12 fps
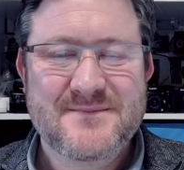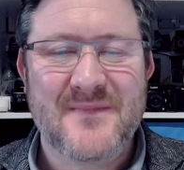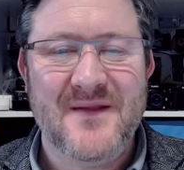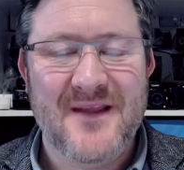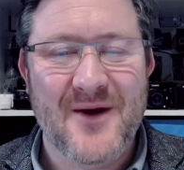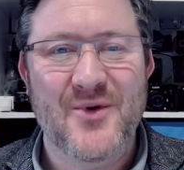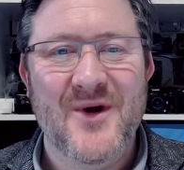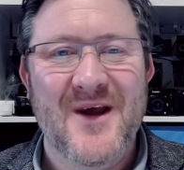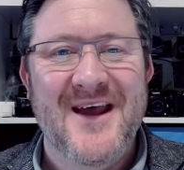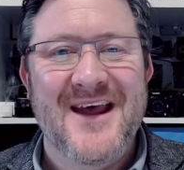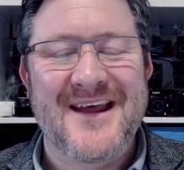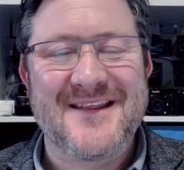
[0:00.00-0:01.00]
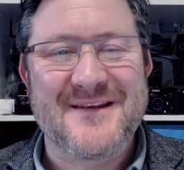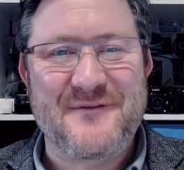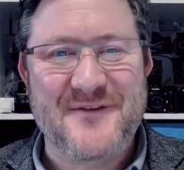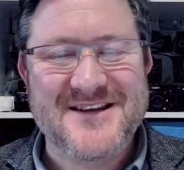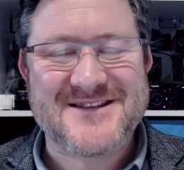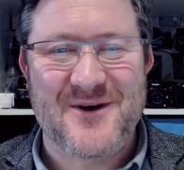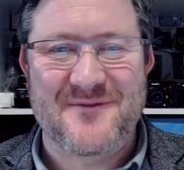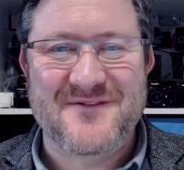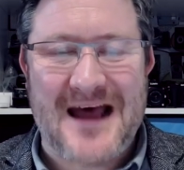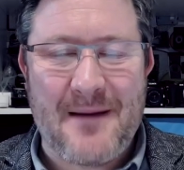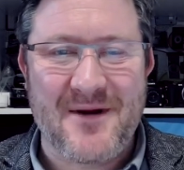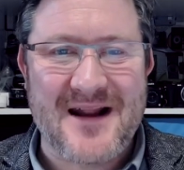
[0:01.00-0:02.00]
Now, in the Feast of
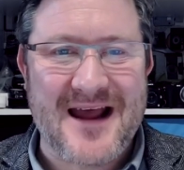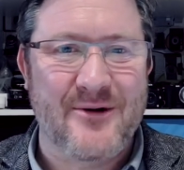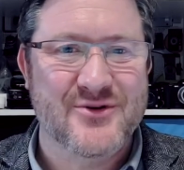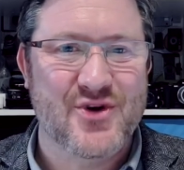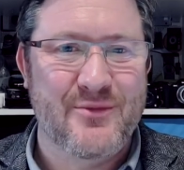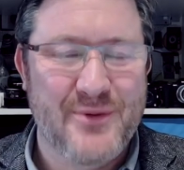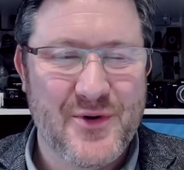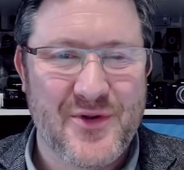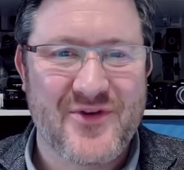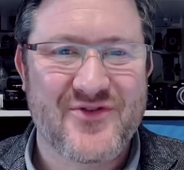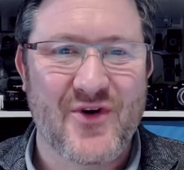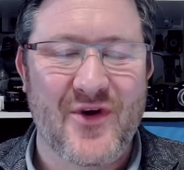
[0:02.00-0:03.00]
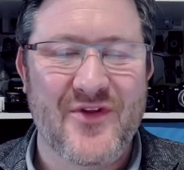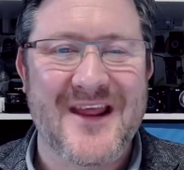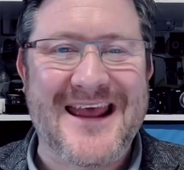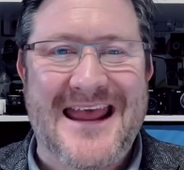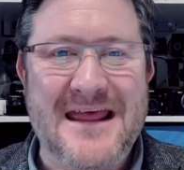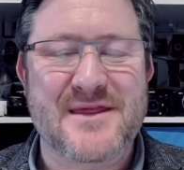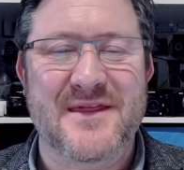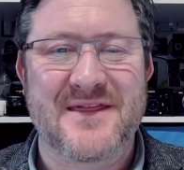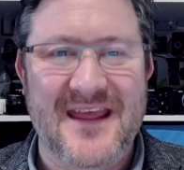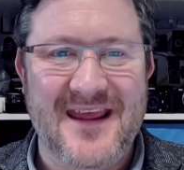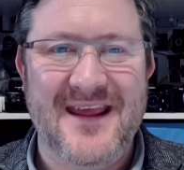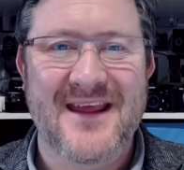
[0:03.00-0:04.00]
Tabernacles or booths on the 8th
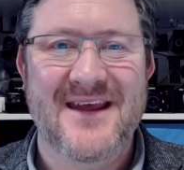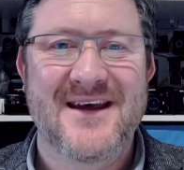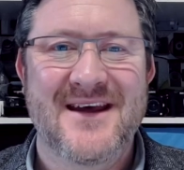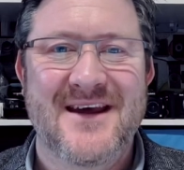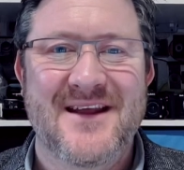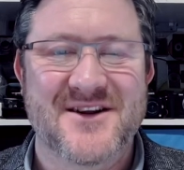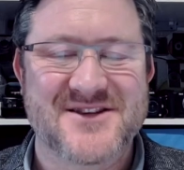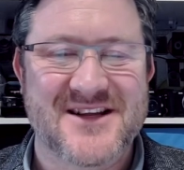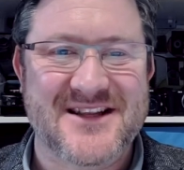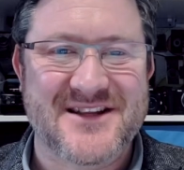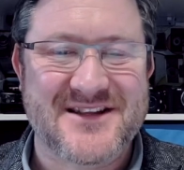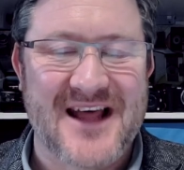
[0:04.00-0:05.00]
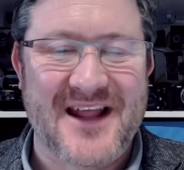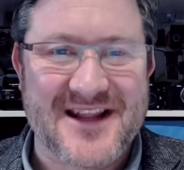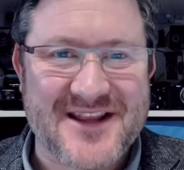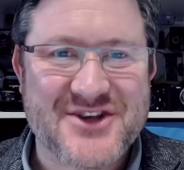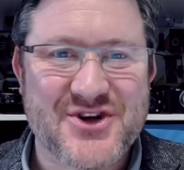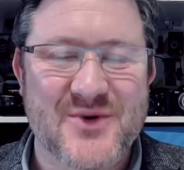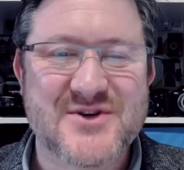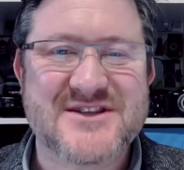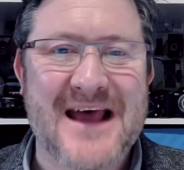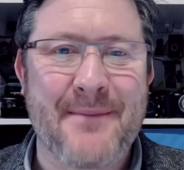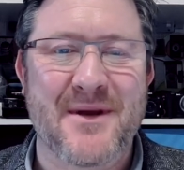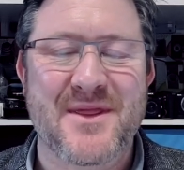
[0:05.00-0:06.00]
day, there's an additional
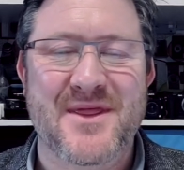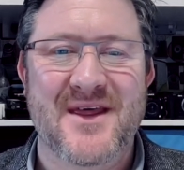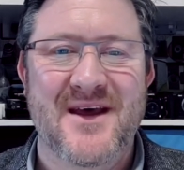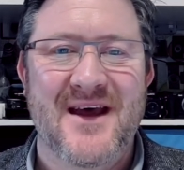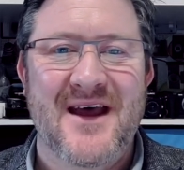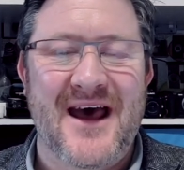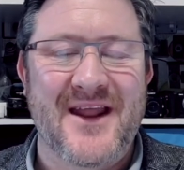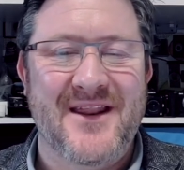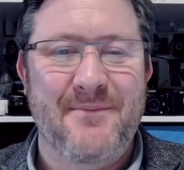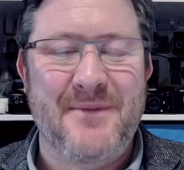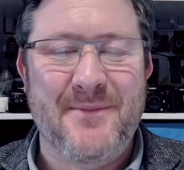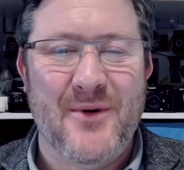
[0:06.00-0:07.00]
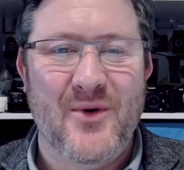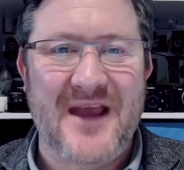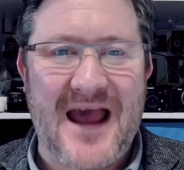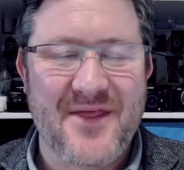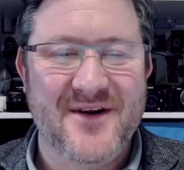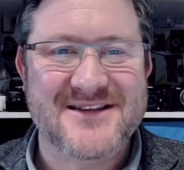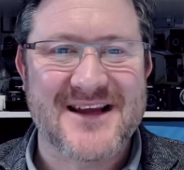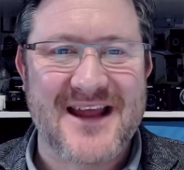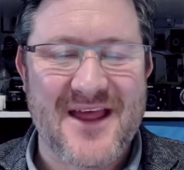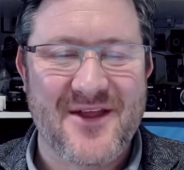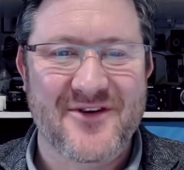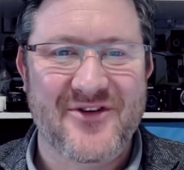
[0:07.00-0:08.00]
Sabbath, and the people gather
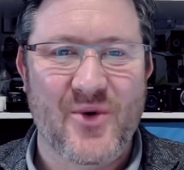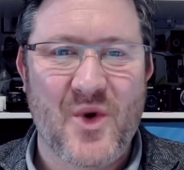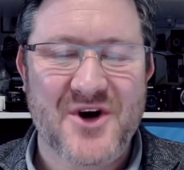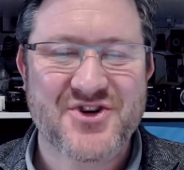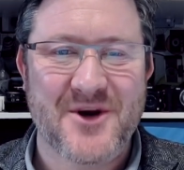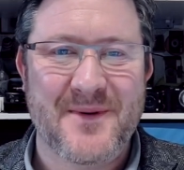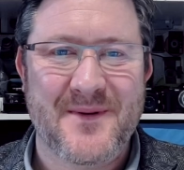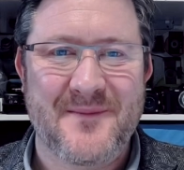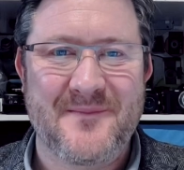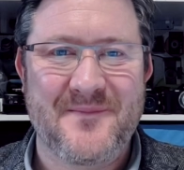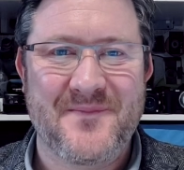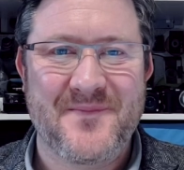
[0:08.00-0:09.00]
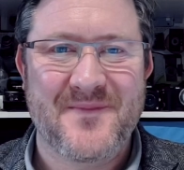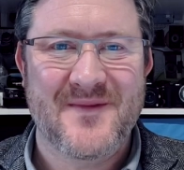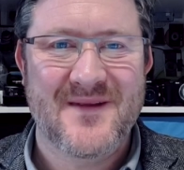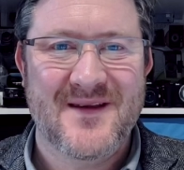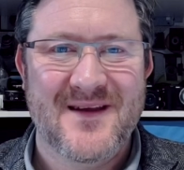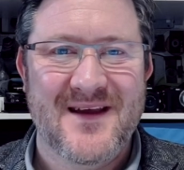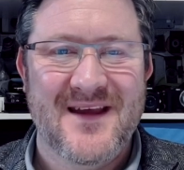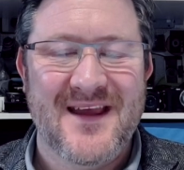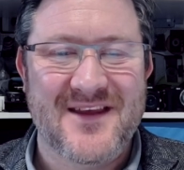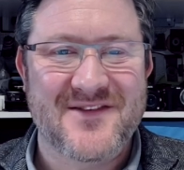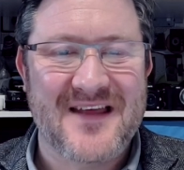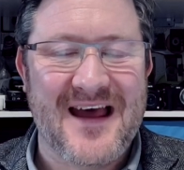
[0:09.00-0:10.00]
together to worship.
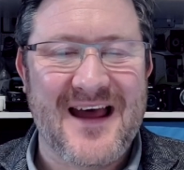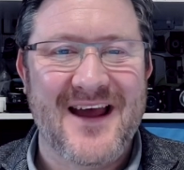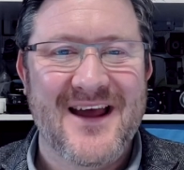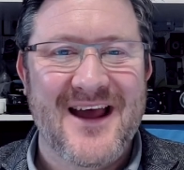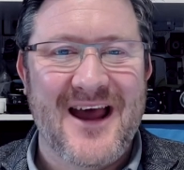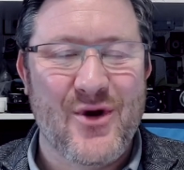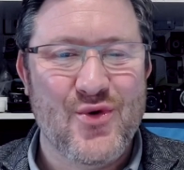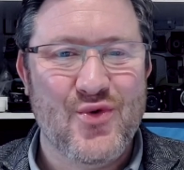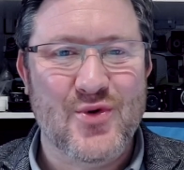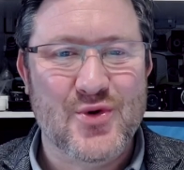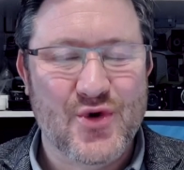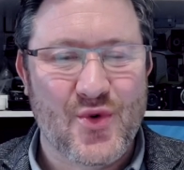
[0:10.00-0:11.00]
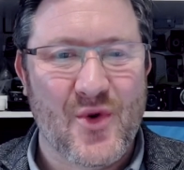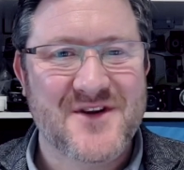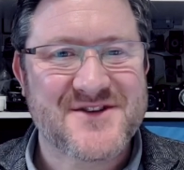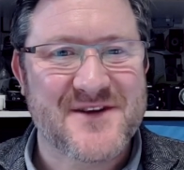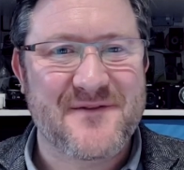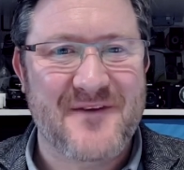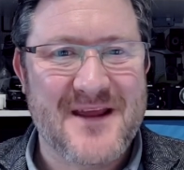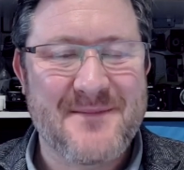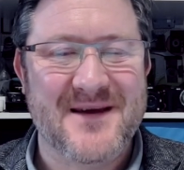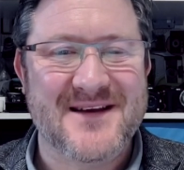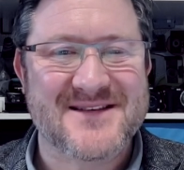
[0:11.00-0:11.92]
Is that how Luke wants to frame it?